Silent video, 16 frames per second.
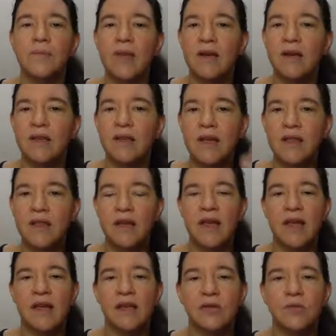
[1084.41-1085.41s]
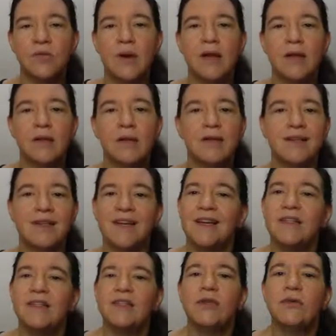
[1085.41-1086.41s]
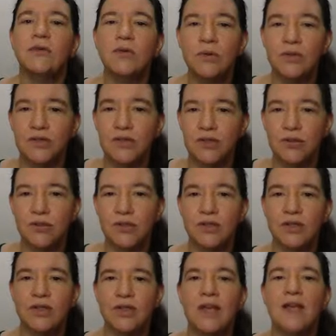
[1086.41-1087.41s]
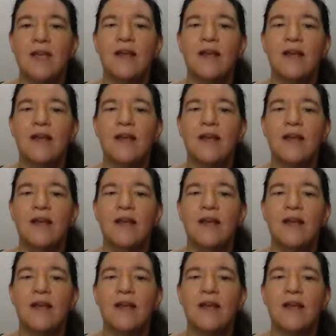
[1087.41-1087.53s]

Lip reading: And in the other case, well, it's your Google searches.